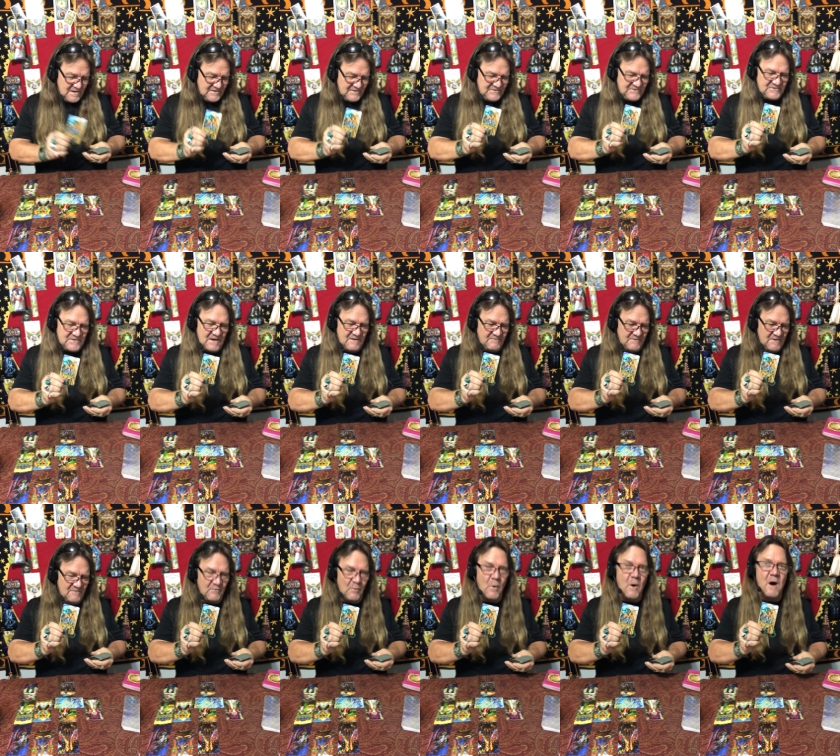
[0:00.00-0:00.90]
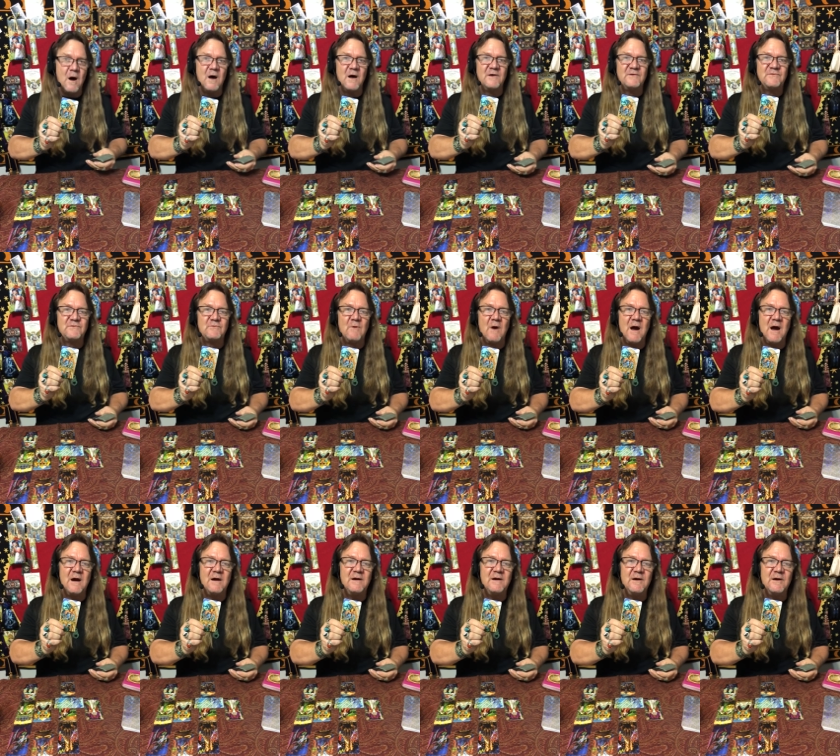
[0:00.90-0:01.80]
Seven of Wands
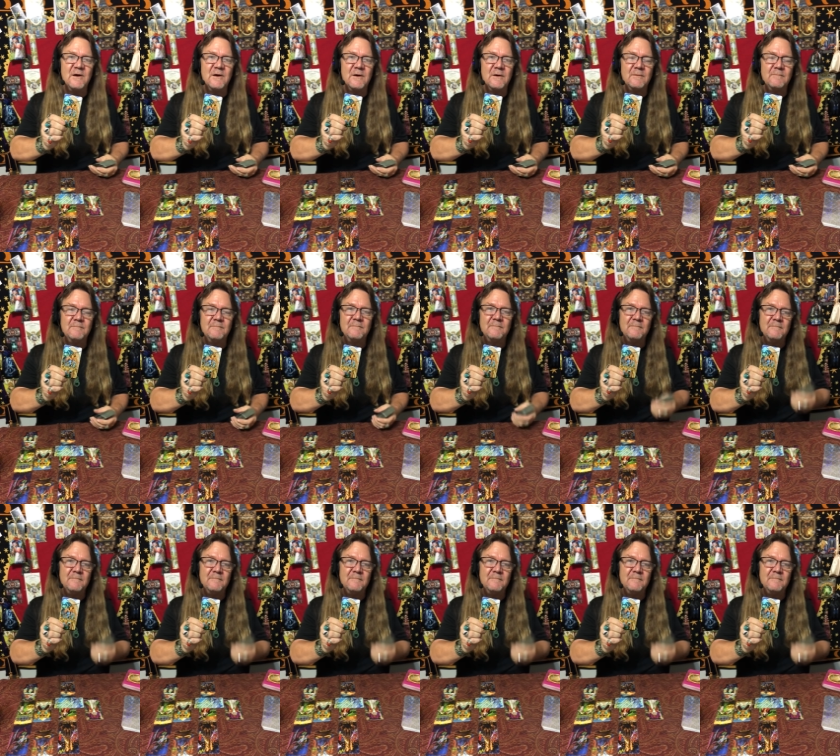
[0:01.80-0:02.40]
right here.